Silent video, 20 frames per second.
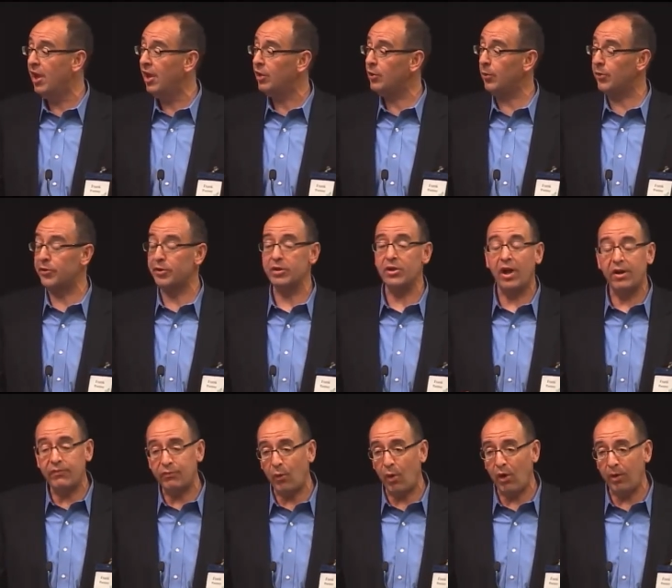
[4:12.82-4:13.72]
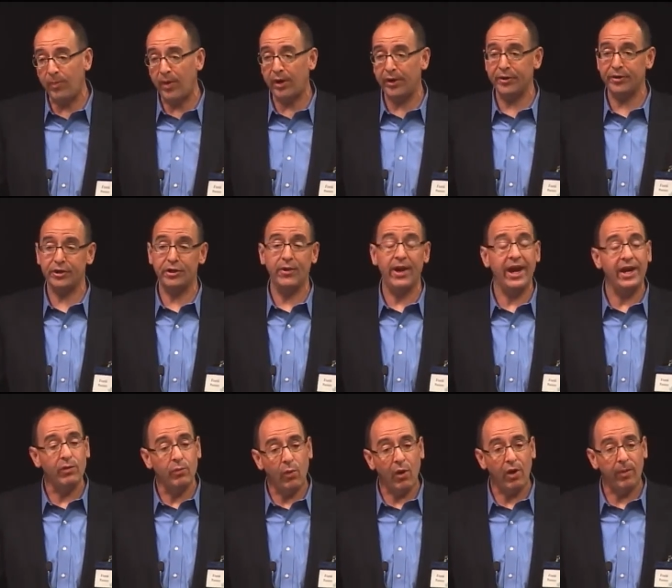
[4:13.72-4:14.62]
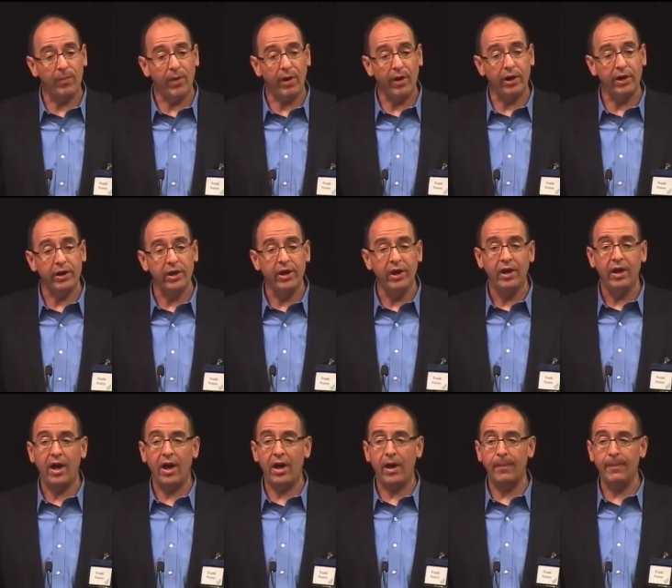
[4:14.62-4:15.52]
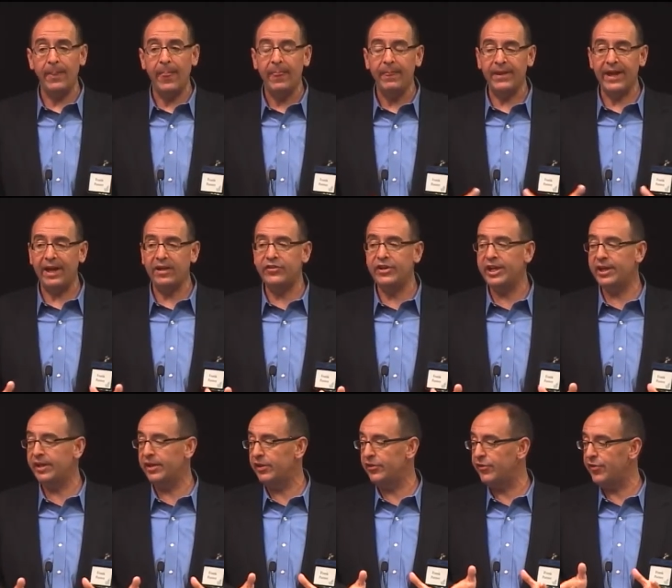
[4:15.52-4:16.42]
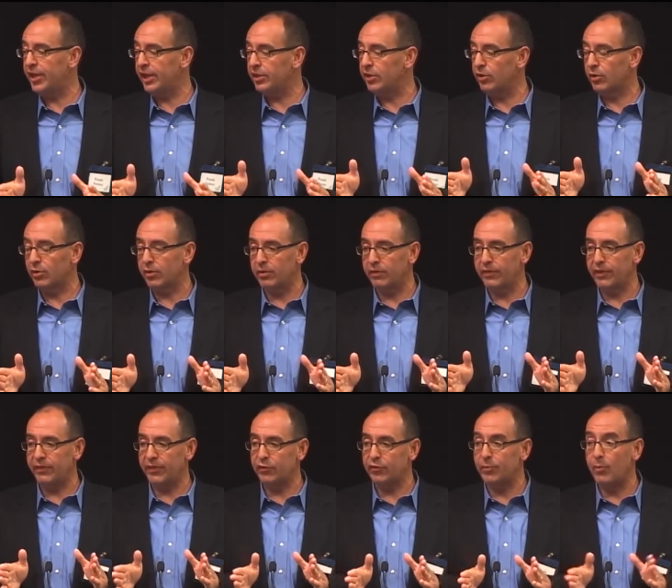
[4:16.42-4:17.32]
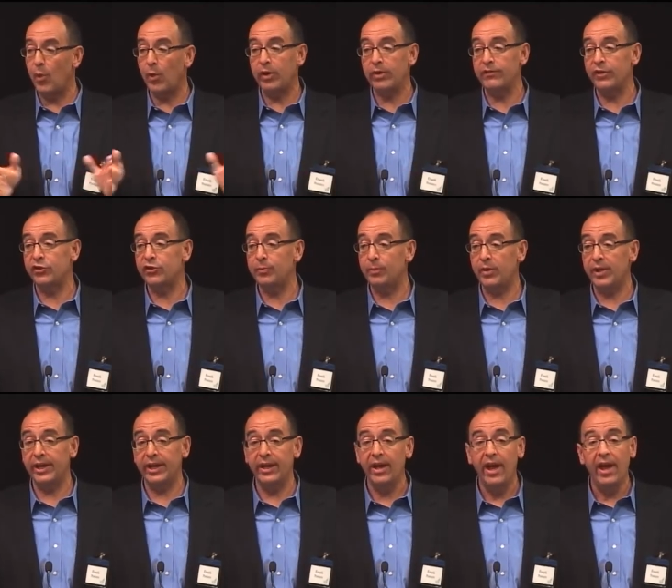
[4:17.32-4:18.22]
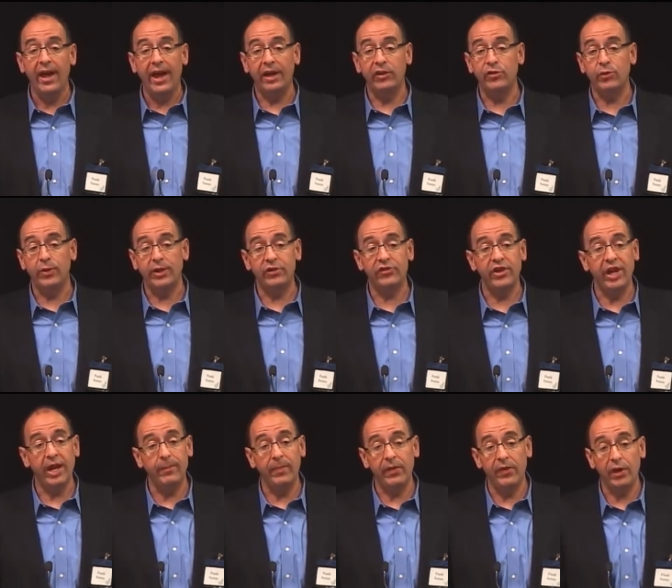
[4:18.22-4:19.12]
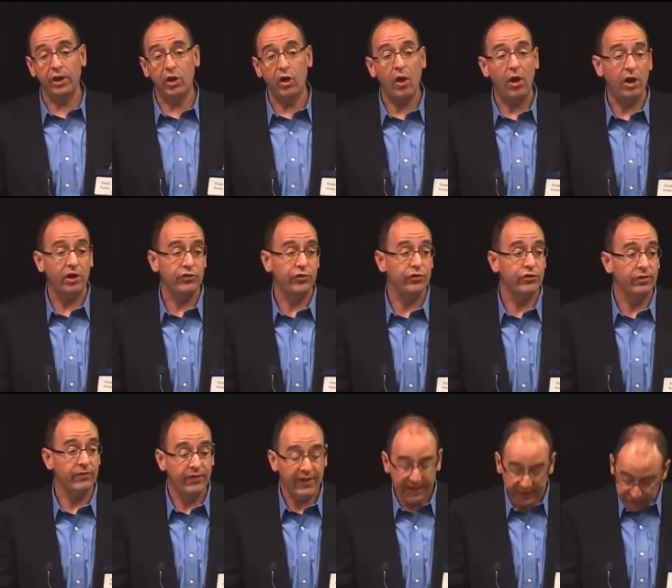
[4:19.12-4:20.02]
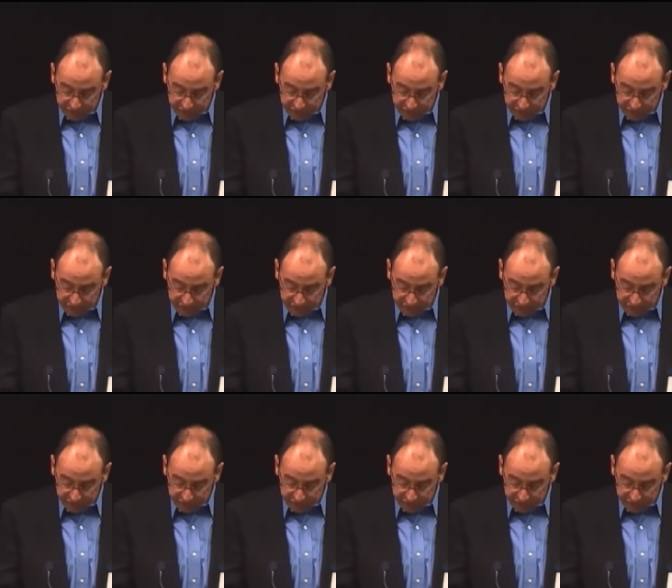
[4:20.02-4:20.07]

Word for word: you either love Walmart or you hate Walmart. Um, the idea is that, you're, that there's more of a split, and to examine the causes of that